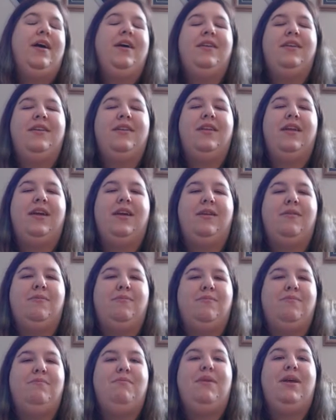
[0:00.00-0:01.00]
I did like
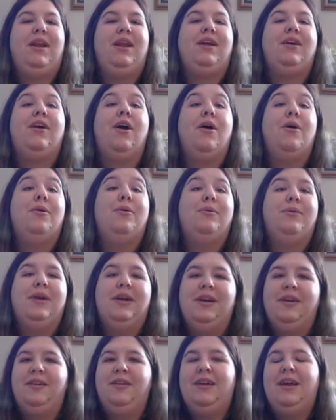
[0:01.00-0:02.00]
meeting Cone,
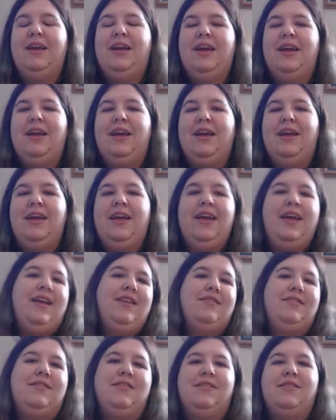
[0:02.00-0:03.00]
and
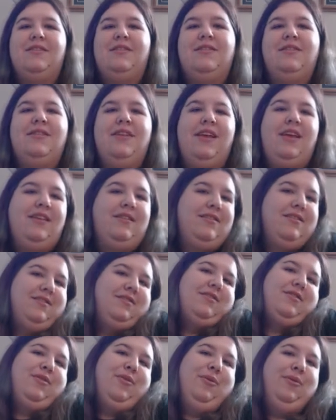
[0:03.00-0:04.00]
he's just
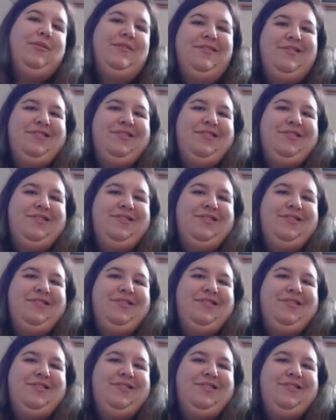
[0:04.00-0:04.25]
cool.